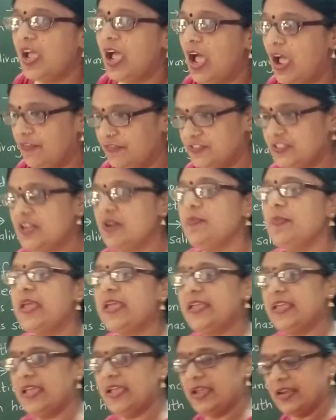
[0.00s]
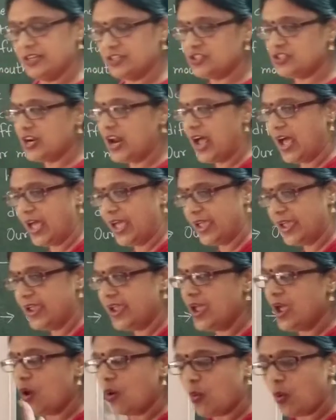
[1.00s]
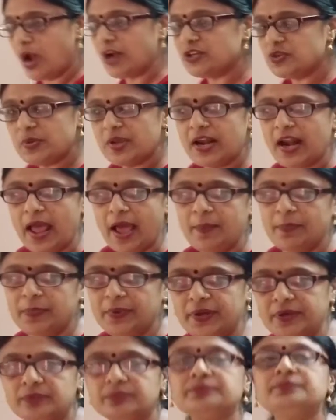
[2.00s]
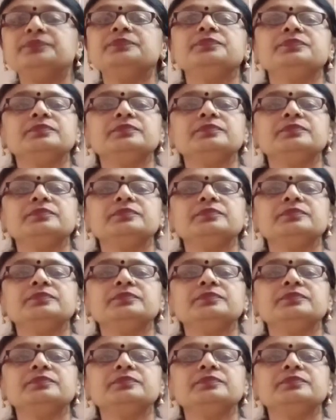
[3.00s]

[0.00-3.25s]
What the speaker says: After making it dry, what will happen?